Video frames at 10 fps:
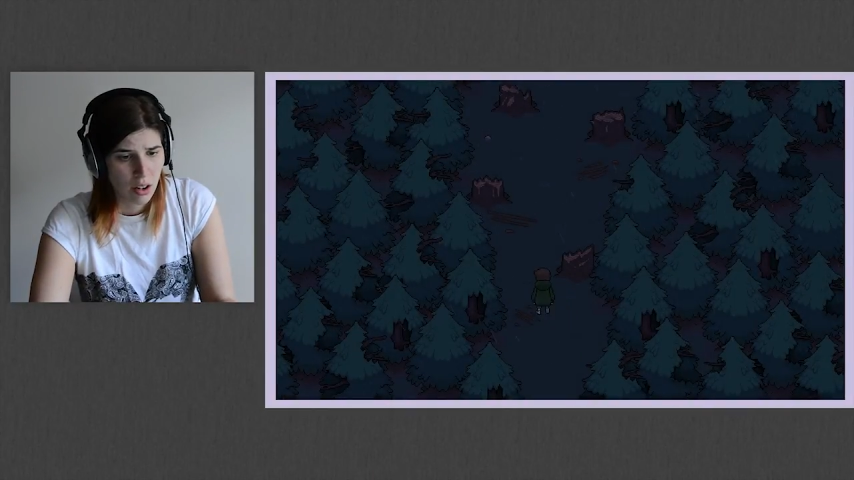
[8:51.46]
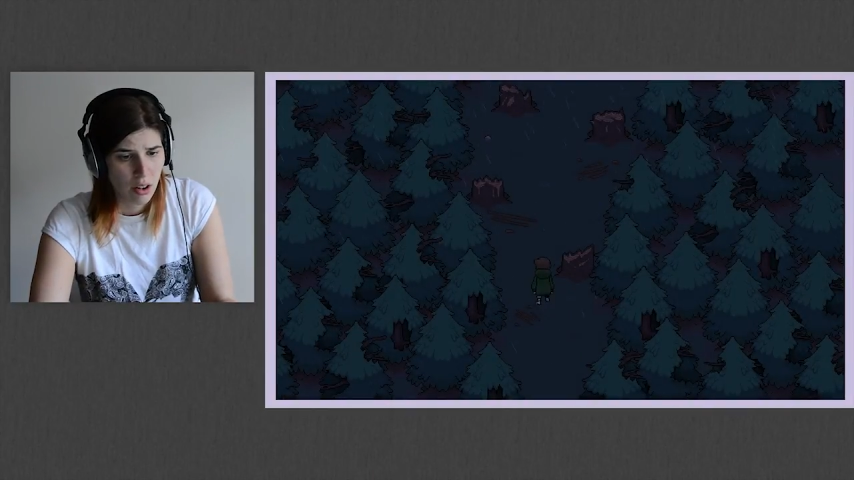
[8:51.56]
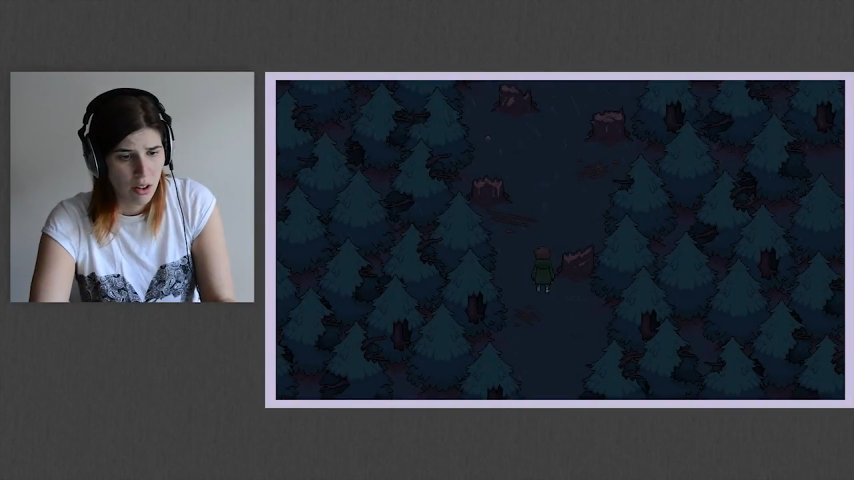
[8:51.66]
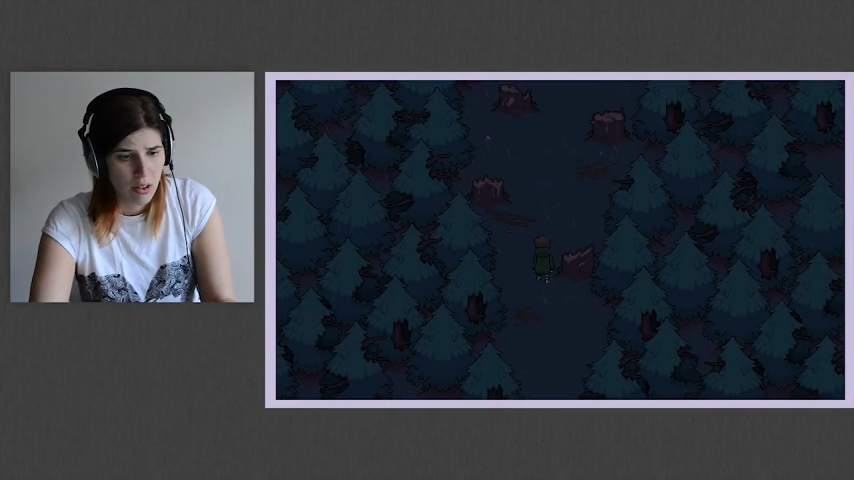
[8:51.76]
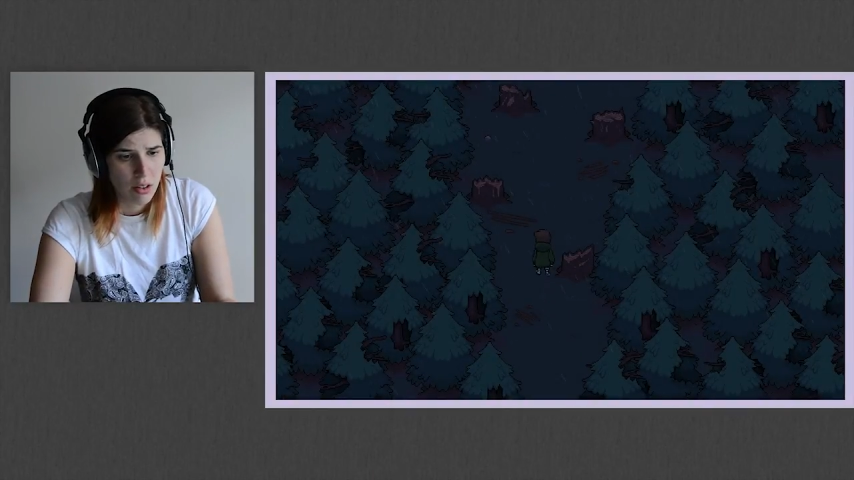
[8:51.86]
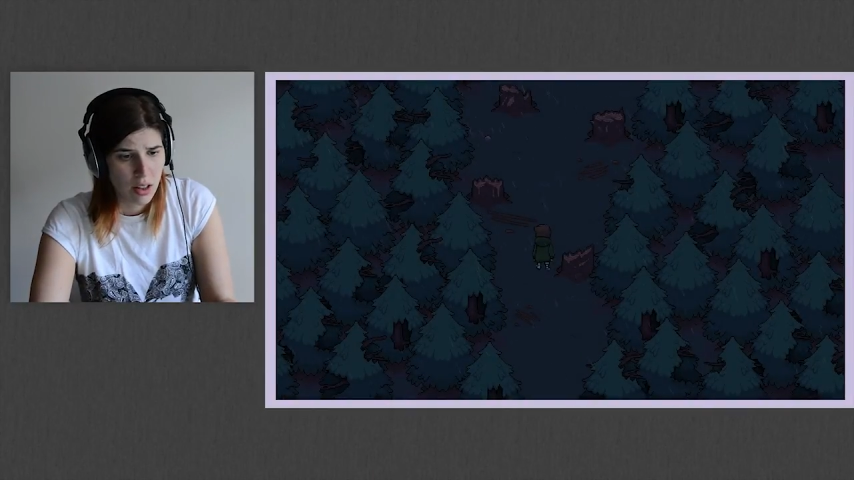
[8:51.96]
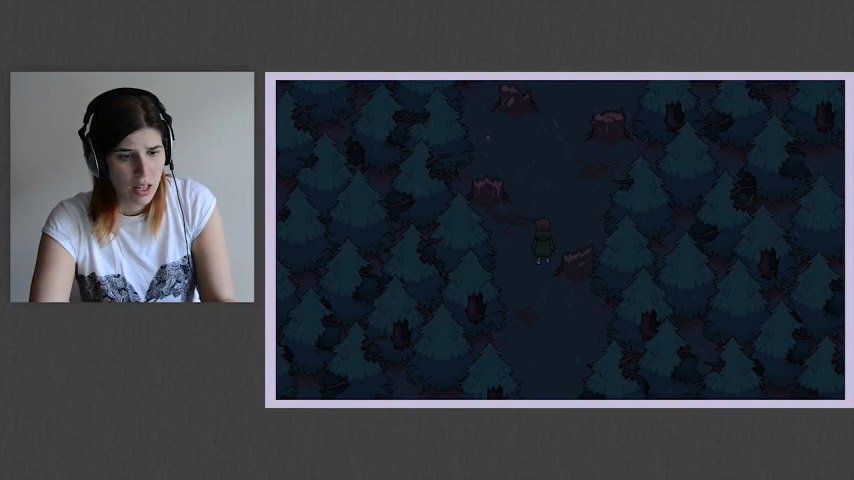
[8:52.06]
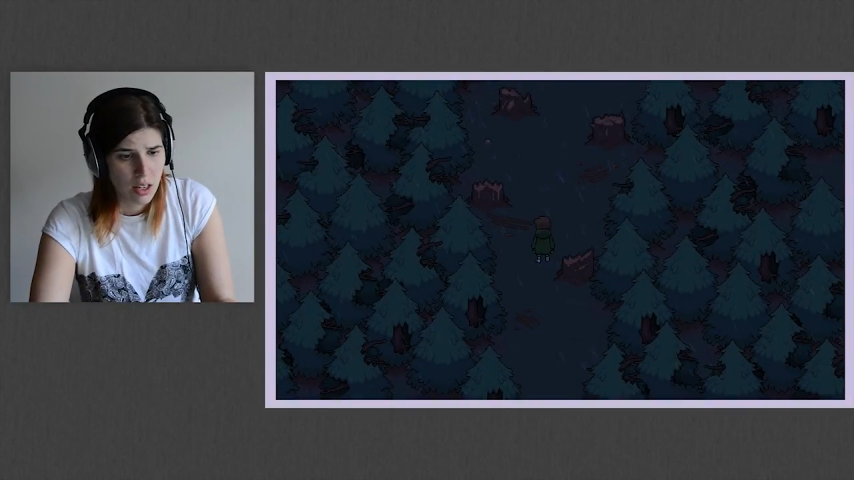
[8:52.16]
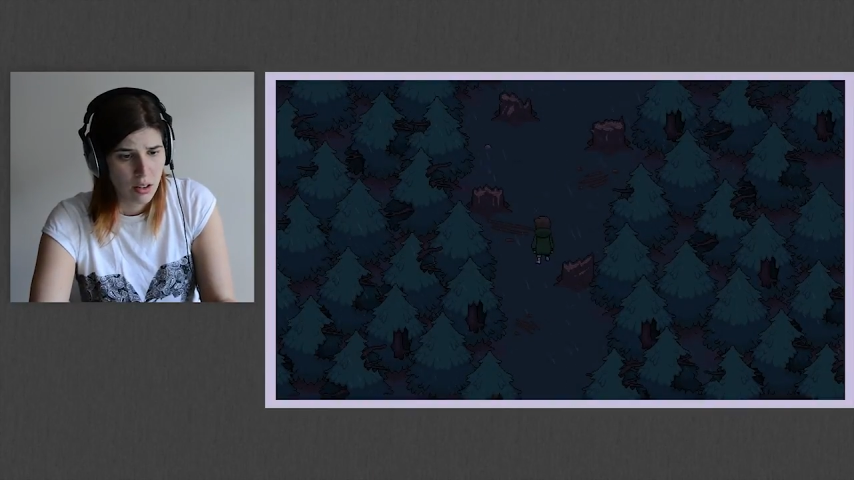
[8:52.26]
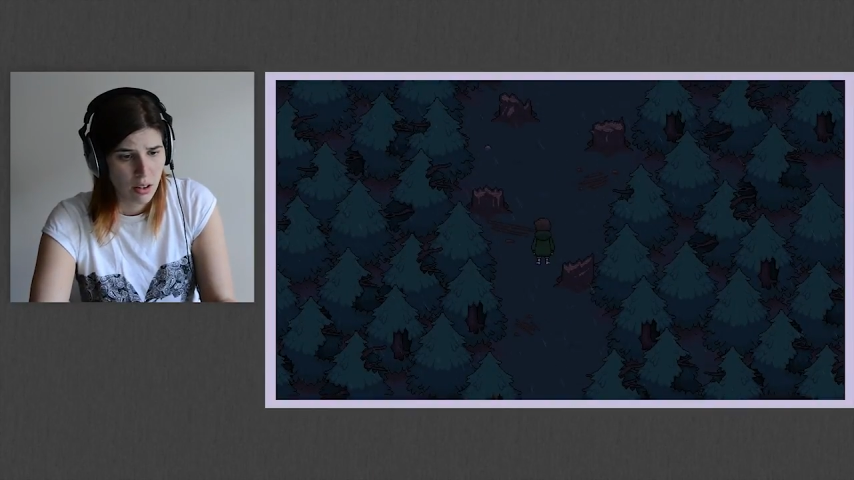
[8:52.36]

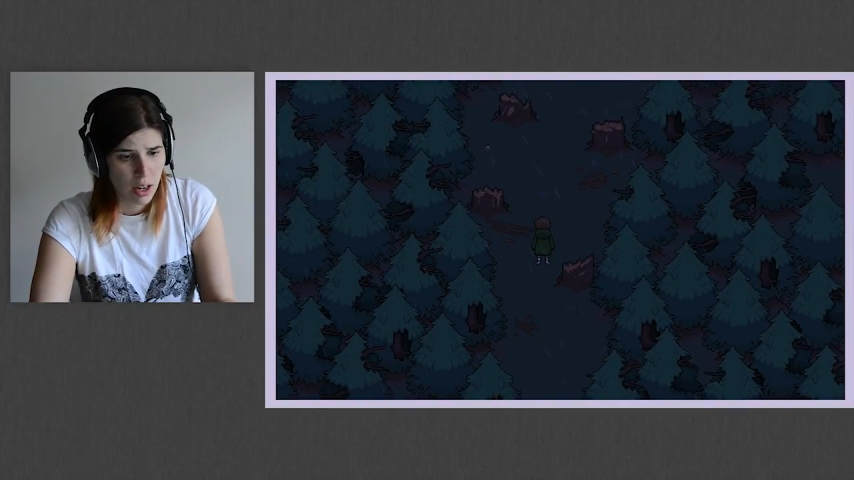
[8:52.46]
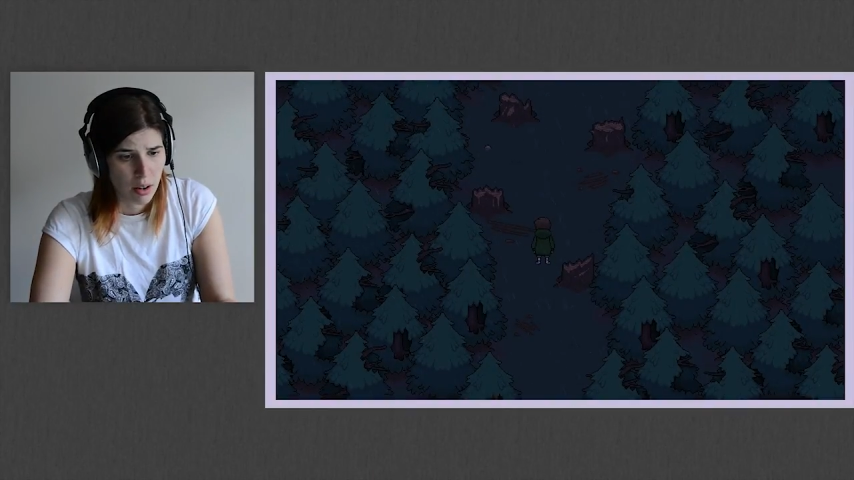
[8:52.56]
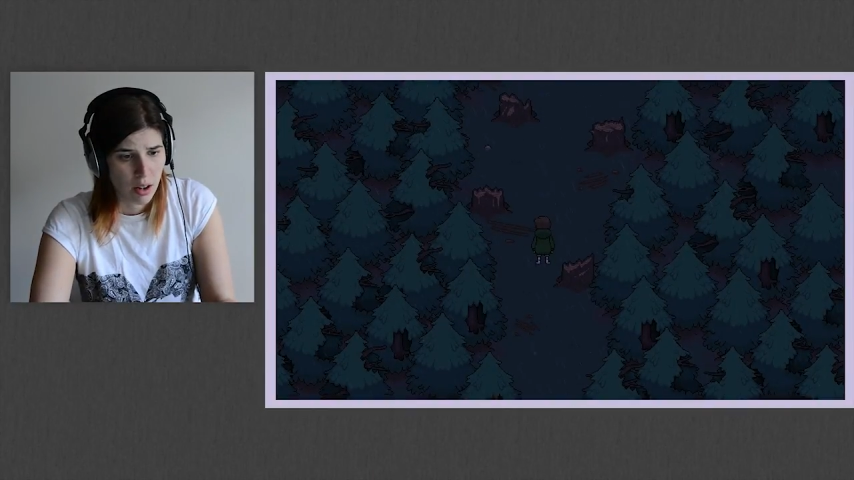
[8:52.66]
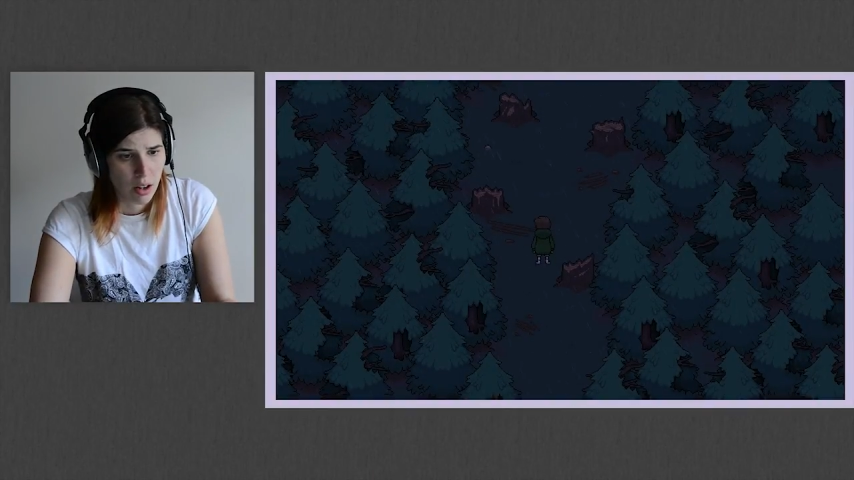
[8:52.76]
Holy crap.